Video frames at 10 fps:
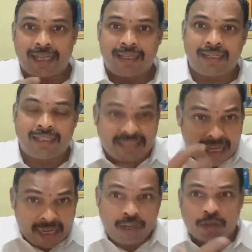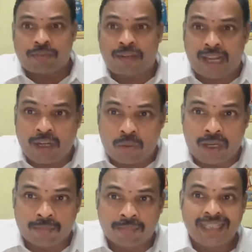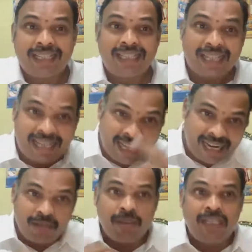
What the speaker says: designing of curriculum, credible